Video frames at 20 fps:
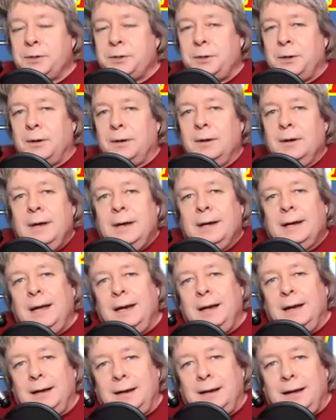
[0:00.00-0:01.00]
a
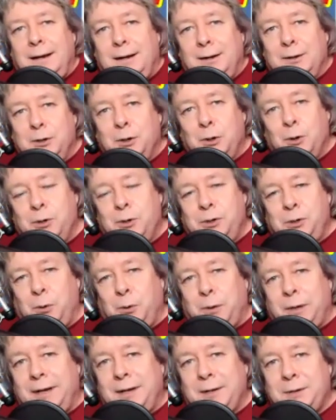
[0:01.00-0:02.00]
kind of
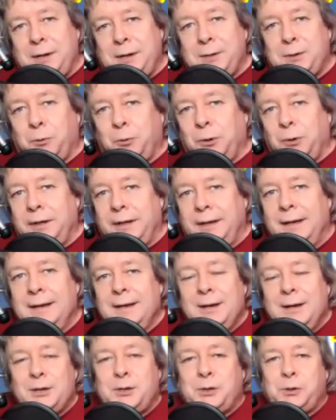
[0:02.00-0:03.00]
joking, because that's a really
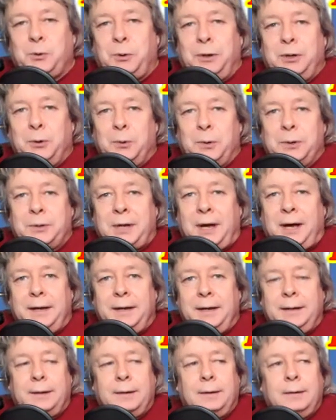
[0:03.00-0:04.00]
strenuous
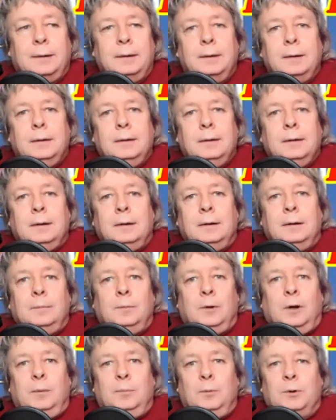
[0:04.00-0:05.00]
hike, and
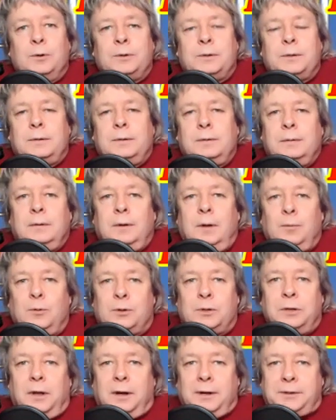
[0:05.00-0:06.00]
almost
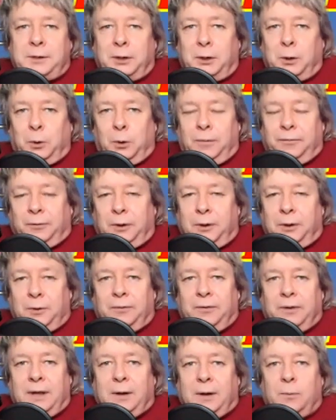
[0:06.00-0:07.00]
lost a girlfriend
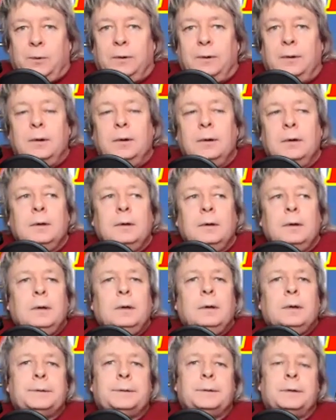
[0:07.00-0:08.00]
over that one.
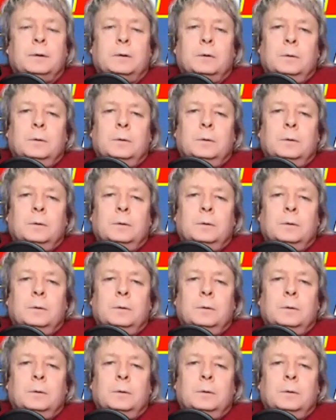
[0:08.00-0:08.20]
So